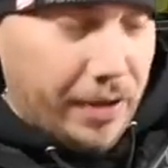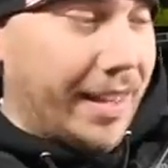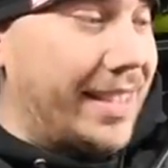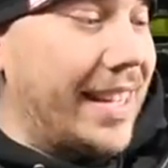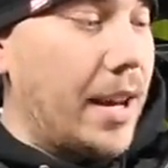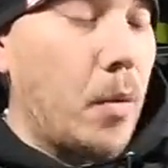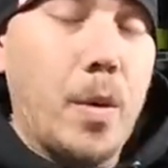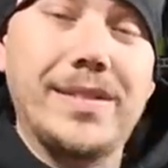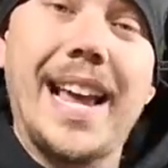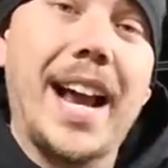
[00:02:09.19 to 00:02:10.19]
and let's see
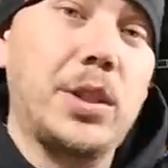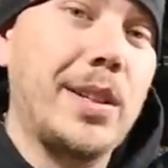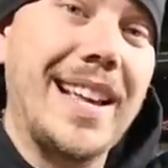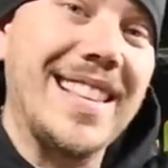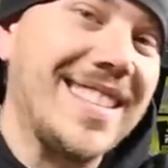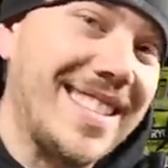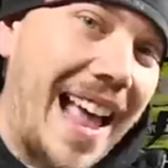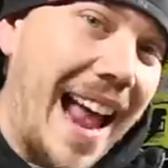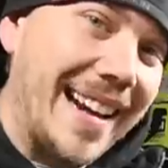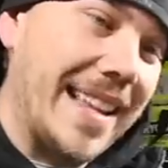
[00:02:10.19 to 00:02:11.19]
what's actually
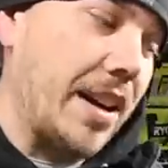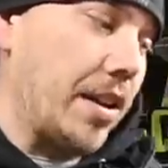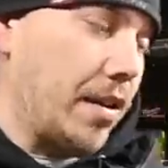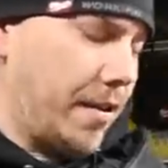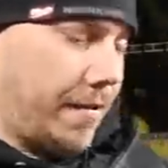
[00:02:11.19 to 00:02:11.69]
inside here.